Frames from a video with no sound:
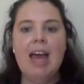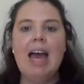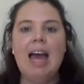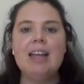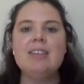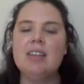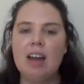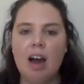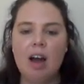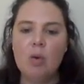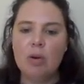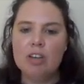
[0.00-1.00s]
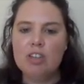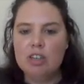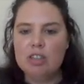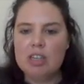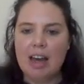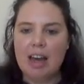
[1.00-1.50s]
And now I want
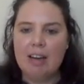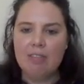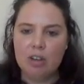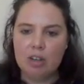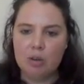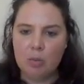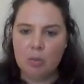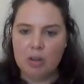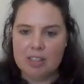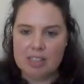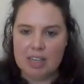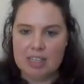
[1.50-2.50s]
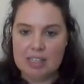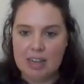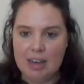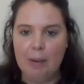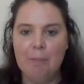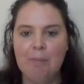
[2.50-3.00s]
you to have a look at what it says
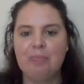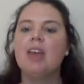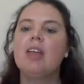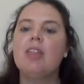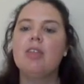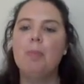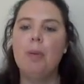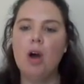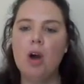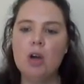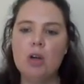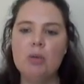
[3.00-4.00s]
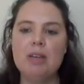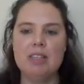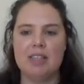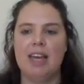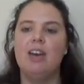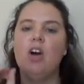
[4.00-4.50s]
here. The poem
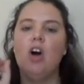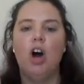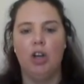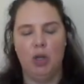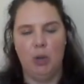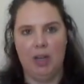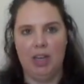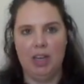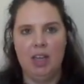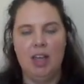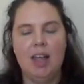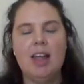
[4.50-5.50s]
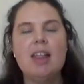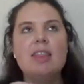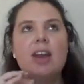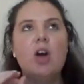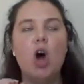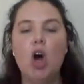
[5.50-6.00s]
is then arguing
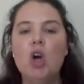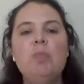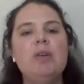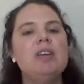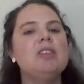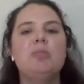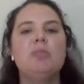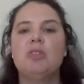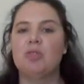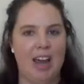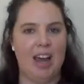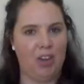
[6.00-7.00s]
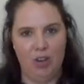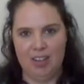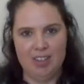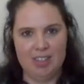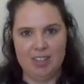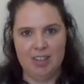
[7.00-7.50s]
that hope is
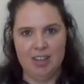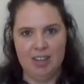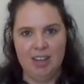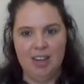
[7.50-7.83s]
miraculous.